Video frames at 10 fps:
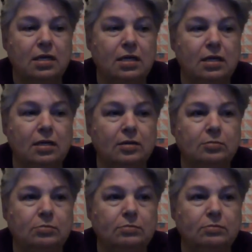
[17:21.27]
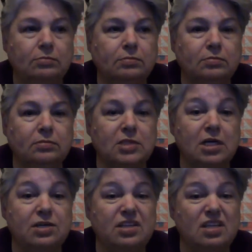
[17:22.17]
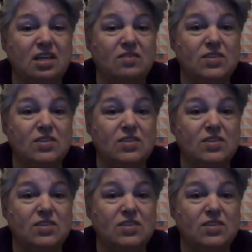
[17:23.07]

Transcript: I couldn't think of